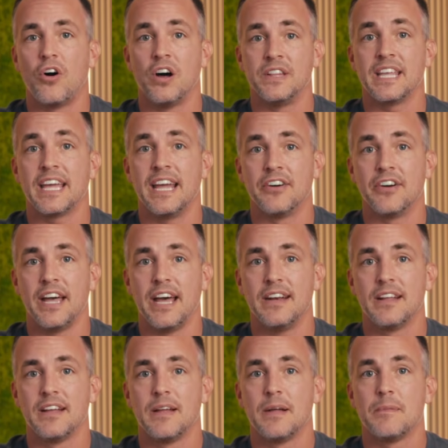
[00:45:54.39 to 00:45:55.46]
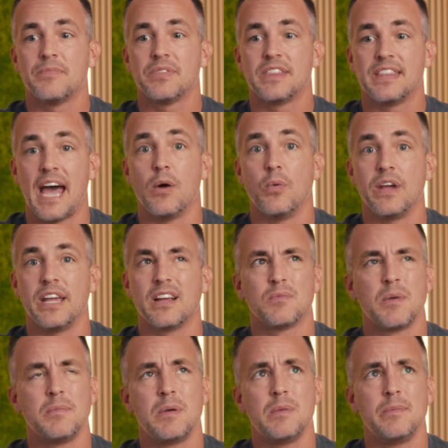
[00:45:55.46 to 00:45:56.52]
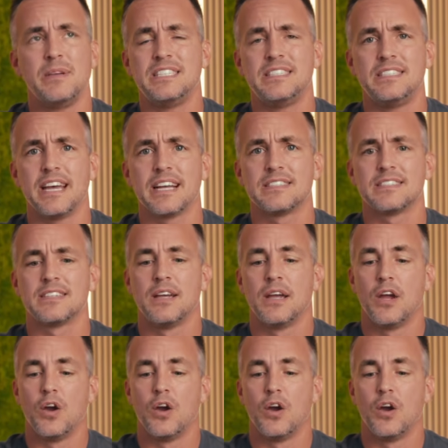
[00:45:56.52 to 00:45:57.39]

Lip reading: on the internet that week, maybe 6.